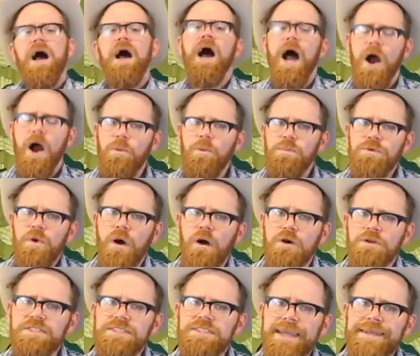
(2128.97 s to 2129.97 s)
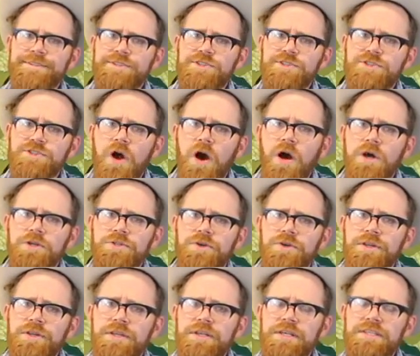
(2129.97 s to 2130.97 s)
I hope you all are staying strong
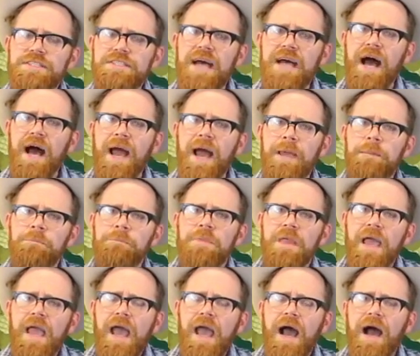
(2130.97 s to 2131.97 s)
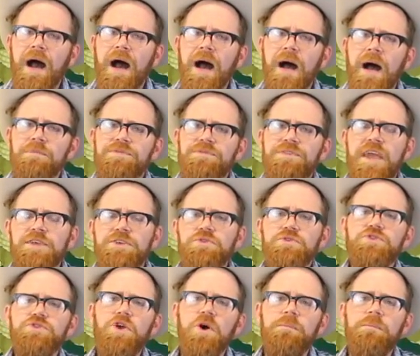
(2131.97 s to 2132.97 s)
during this time. Thank you
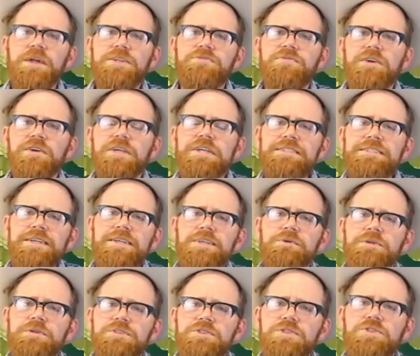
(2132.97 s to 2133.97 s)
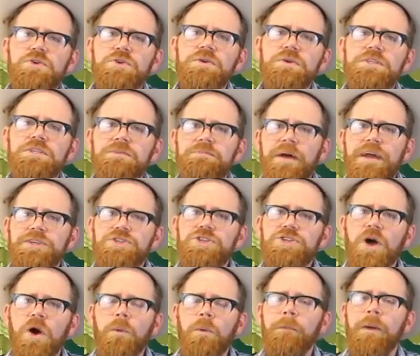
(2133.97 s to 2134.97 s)
so much for continuing to tune into my
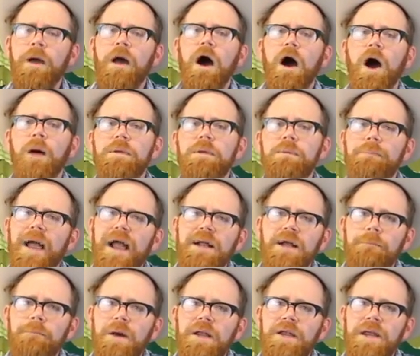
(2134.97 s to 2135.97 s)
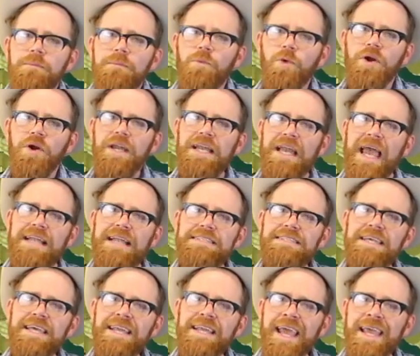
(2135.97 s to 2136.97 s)
show. I'll be back on Monday morning at
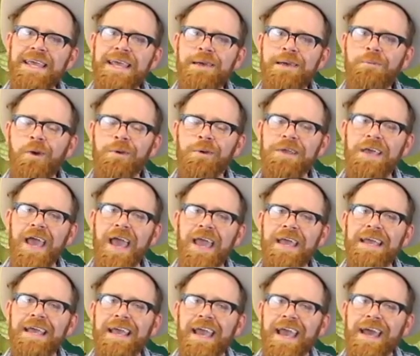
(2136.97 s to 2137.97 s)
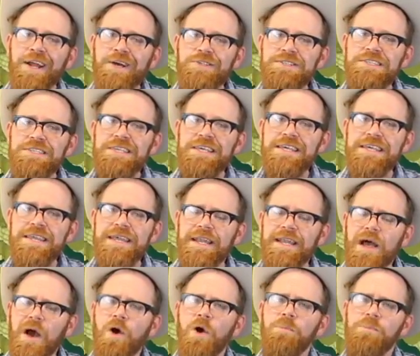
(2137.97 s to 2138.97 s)
10 a.m., okay? And I'll see you then.
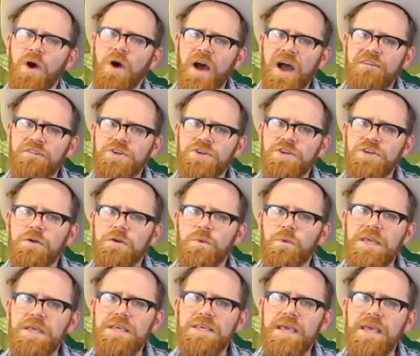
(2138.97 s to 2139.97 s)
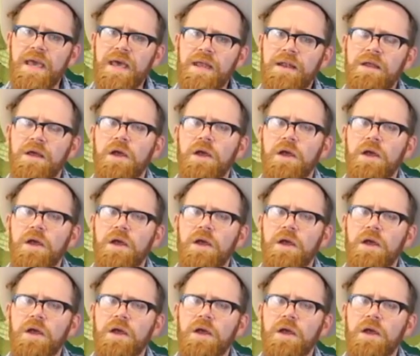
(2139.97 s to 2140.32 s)
I hope y'all have a good weekend.